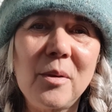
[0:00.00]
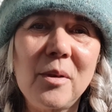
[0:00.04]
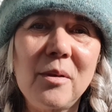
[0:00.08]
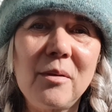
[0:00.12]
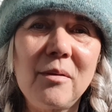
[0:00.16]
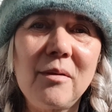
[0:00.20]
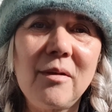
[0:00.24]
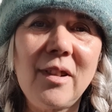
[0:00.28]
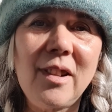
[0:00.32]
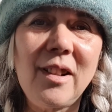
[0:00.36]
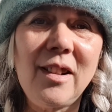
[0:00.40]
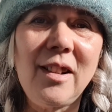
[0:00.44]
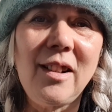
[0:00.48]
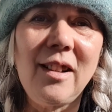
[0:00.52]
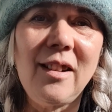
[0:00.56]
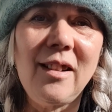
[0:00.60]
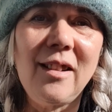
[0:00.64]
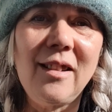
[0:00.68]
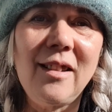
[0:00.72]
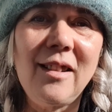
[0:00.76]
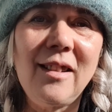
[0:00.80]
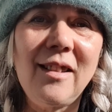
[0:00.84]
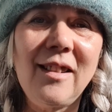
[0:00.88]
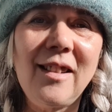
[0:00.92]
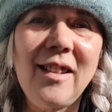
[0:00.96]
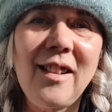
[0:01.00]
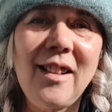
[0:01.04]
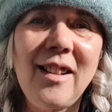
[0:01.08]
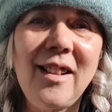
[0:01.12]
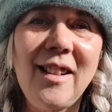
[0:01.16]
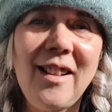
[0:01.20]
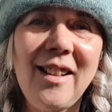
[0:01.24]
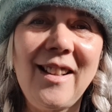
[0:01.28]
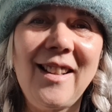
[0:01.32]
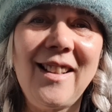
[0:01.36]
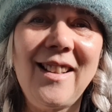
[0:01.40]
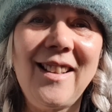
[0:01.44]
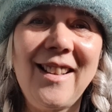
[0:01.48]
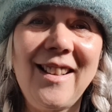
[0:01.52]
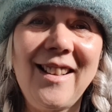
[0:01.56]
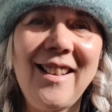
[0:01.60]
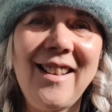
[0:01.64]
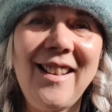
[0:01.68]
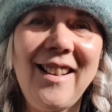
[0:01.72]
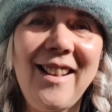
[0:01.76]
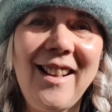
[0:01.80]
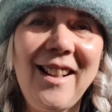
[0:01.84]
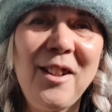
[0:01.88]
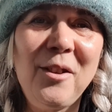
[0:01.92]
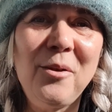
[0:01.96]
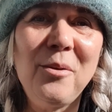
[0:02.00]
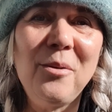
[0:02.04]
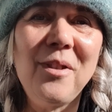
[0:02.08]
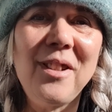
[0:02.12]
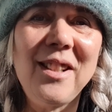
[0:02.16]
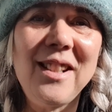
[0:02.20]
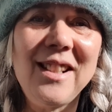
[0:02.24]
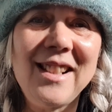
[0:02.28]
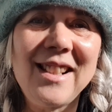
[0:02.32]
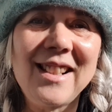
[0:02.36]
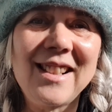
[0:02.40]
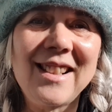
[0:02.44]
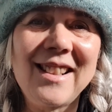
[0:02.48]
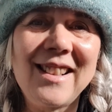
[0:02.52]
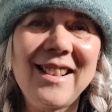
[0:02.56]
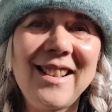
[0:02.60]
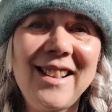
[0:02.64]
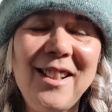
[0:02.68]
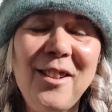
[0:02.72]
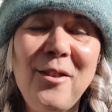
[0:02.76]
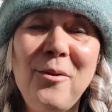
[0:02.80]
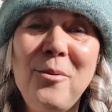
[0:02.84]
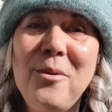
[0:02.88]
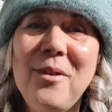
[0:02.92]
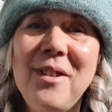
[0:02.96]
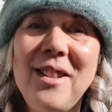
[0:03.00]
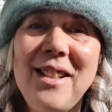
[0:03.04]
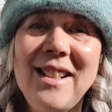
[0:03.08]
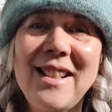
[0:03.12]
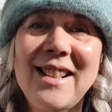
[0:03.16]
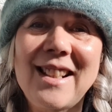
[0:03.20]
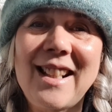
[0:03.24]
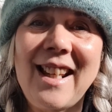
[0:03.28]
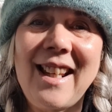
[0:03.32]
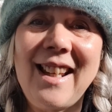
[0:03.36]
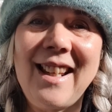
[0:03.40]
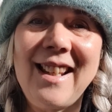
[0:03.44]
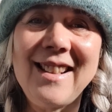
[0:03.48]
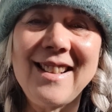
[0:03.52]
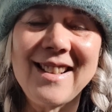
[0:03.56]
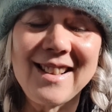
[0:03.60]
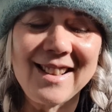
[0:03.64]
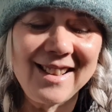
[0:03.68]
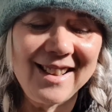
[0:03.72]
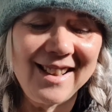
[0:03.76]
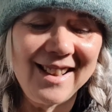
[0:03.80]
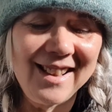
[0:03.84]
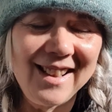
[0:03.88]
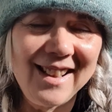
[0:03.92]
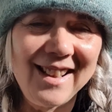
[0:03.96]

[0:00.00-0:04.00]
were, yeah, I know these guys,